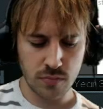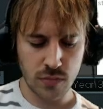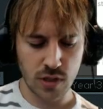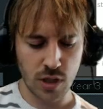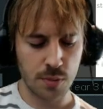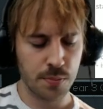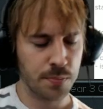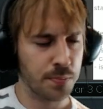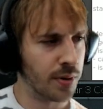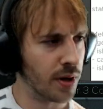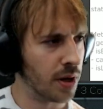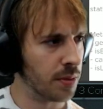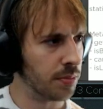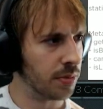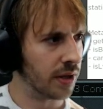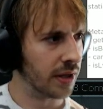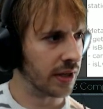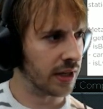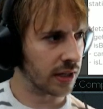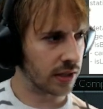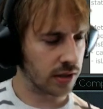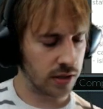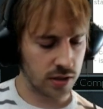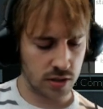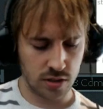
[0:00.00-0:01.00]

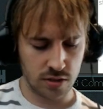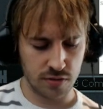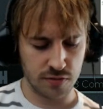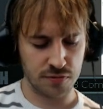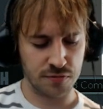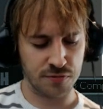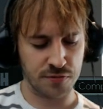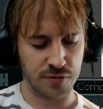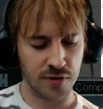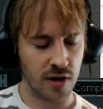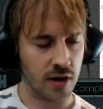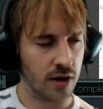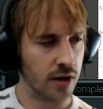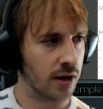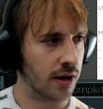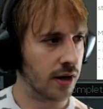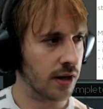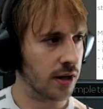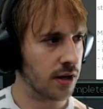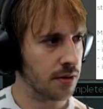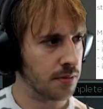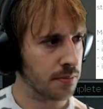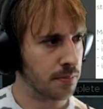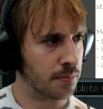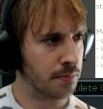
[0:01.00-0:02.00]
public
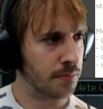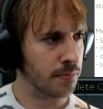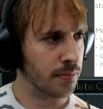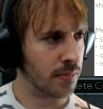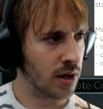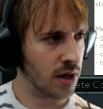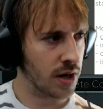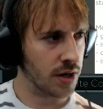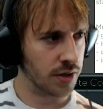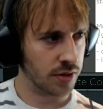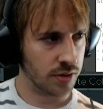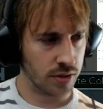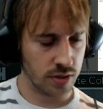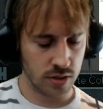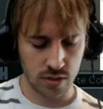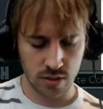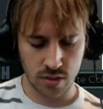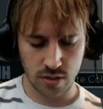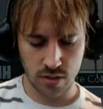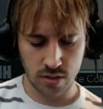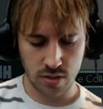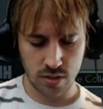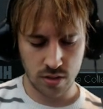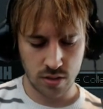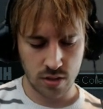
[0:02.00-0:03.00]
var
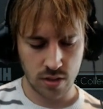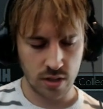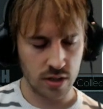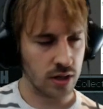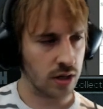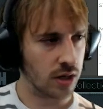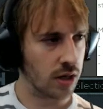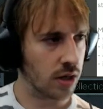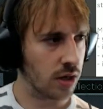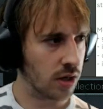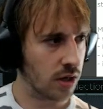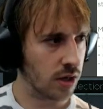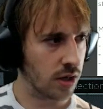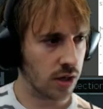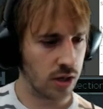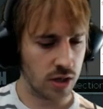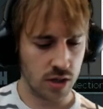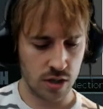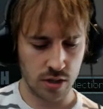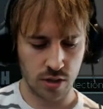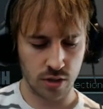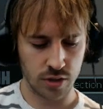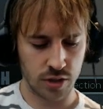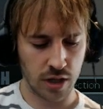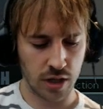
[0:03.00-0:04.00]
model
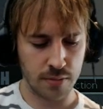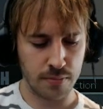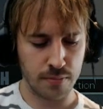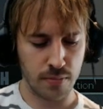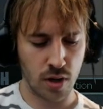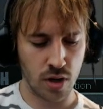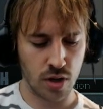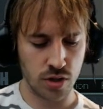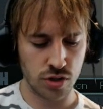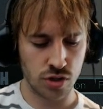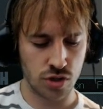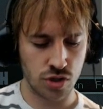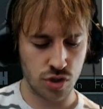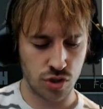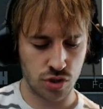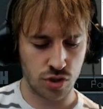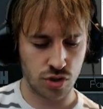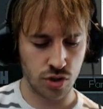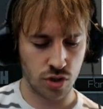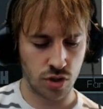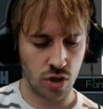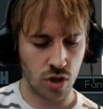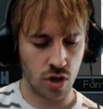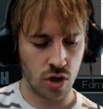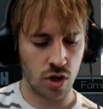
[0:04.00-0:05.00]
okay,
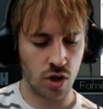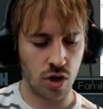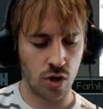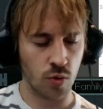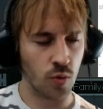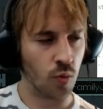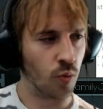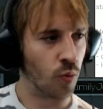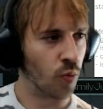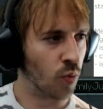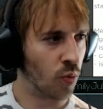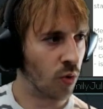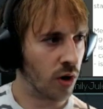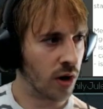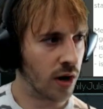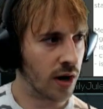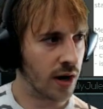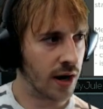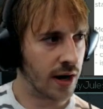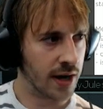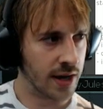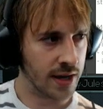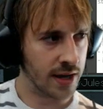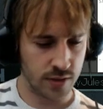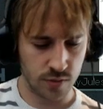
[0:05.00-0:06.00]
monster
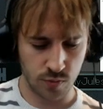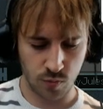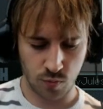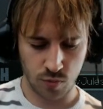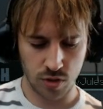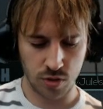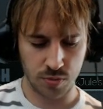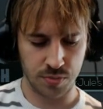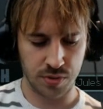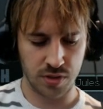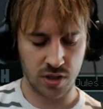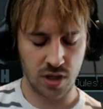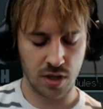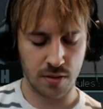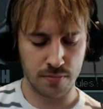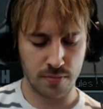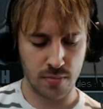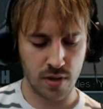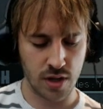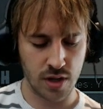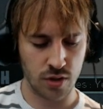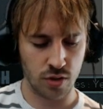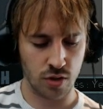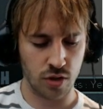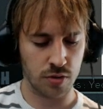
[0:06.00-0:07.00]
1 will be a
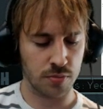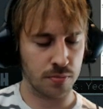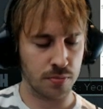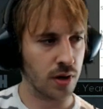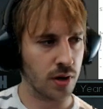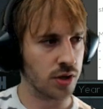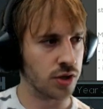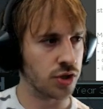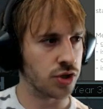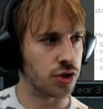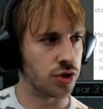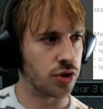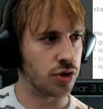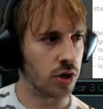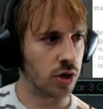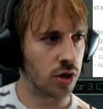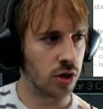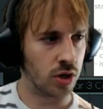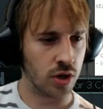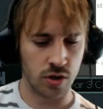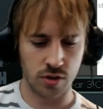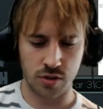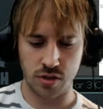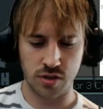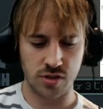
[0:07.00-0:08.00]
model
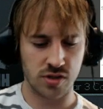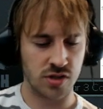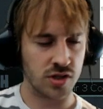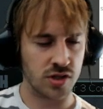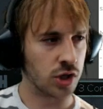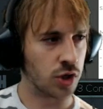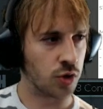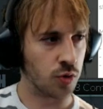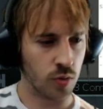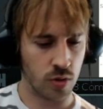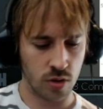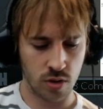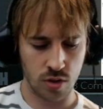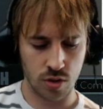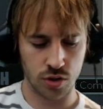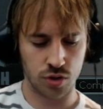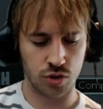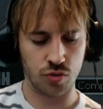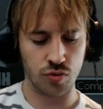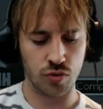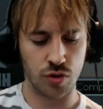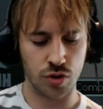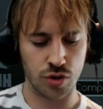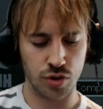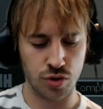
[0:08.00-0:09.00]
monster is equal
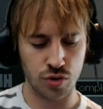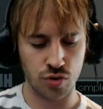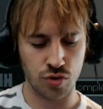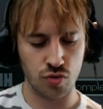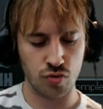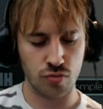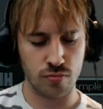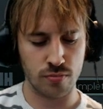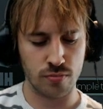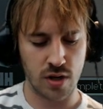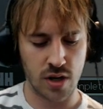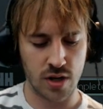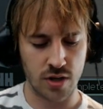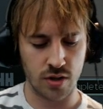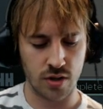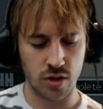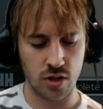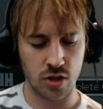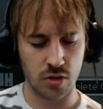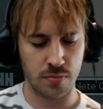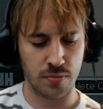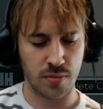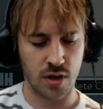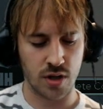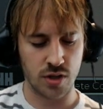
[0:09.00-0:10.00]
to a new model
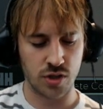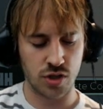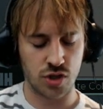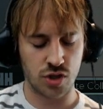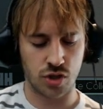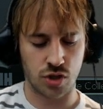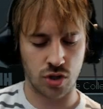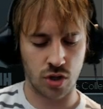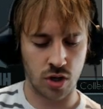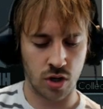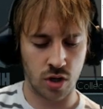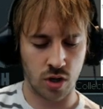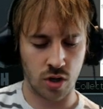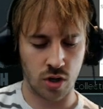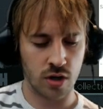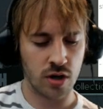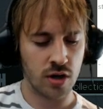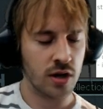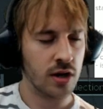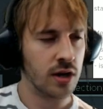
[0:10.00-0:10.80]
monster.